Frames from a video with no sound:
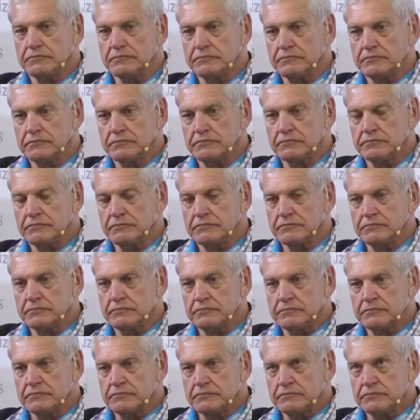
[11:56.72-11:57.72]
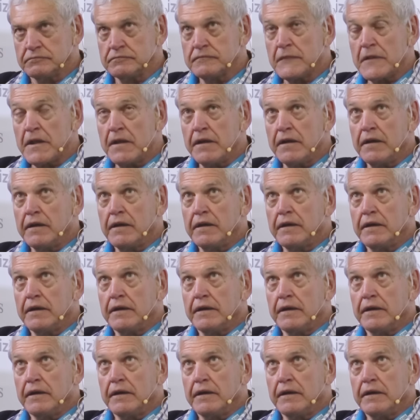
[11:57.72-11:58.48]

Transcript: Nothing is said.